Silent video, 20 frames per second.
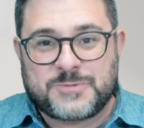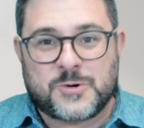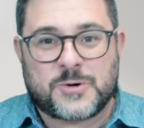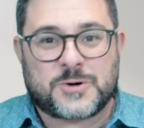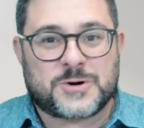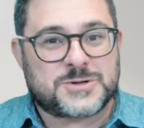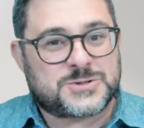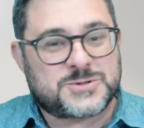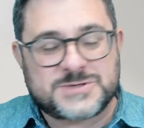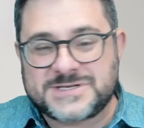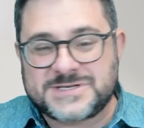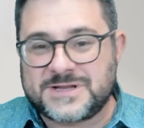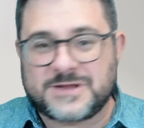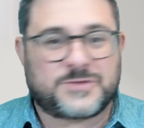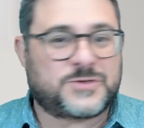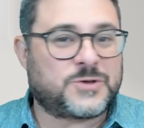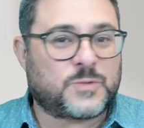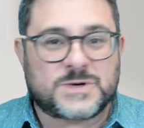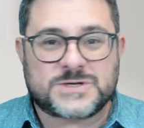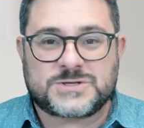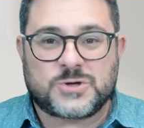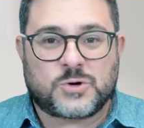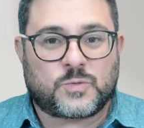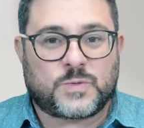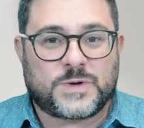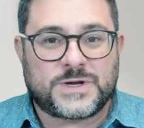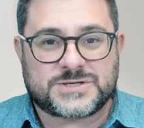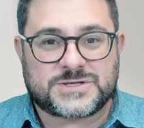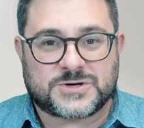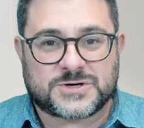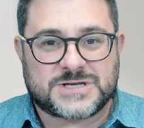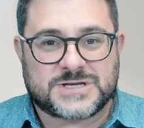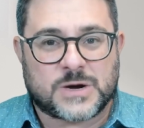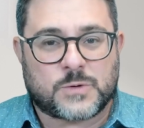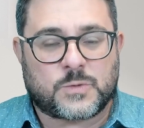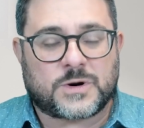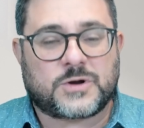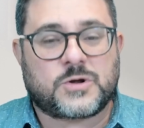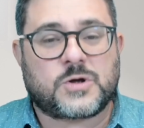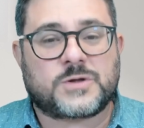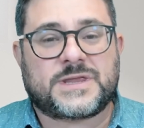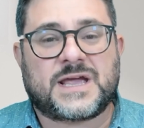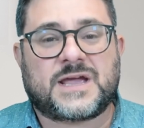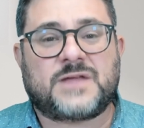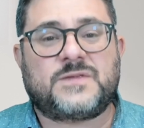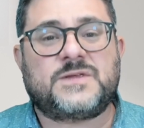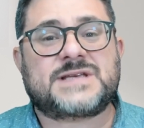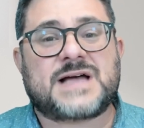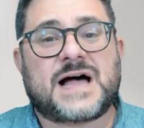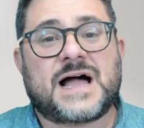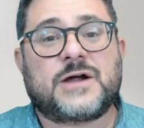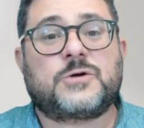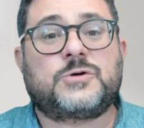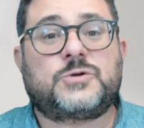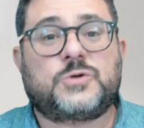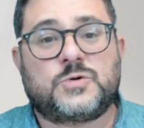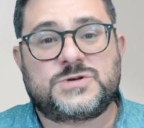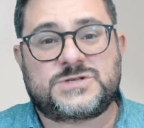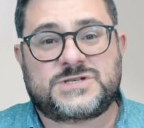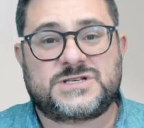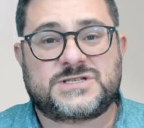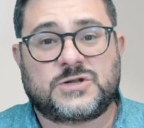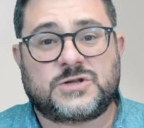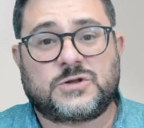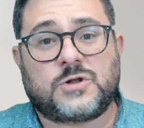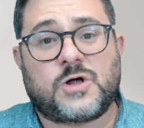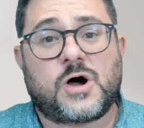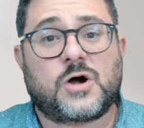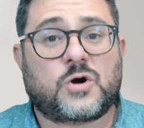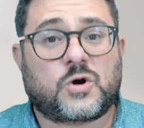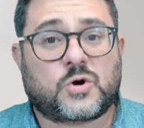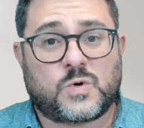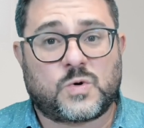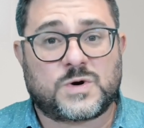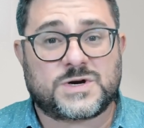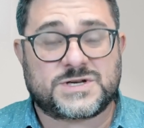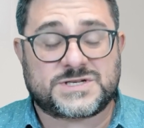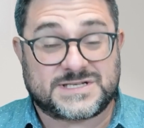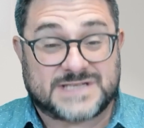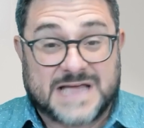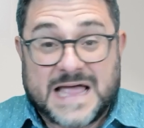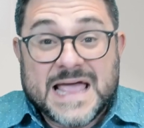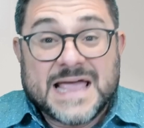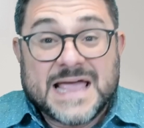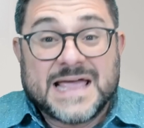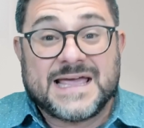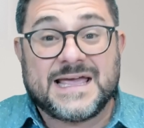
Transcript: that supporters who said that there was no research that were taking these higher doses and longer courses.